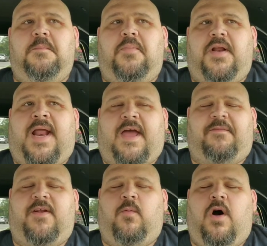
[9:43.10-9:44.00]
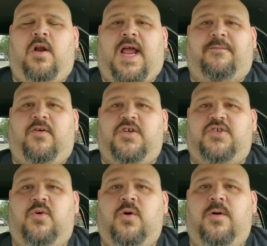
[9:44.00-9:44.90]
put it half in the water, half on the
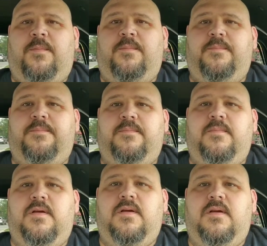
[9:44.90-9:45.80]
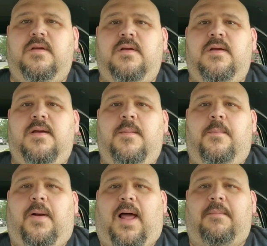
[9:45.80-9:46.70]
shore,
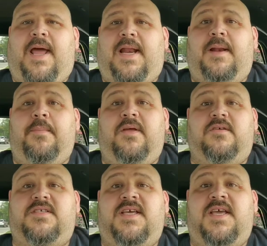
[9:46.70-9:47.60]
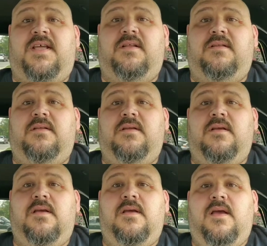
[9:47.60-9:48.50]
plopped down in the middle seat,
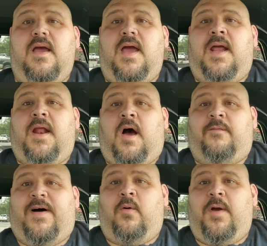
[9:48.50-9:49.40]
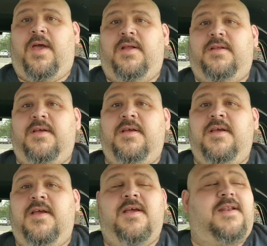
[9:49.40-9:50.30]
and off I went.
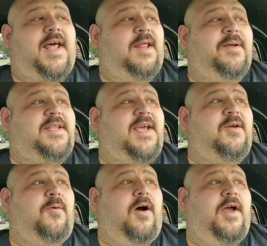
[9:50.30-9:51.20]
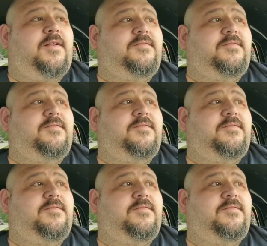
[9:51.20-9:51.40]
Now let me tell you what.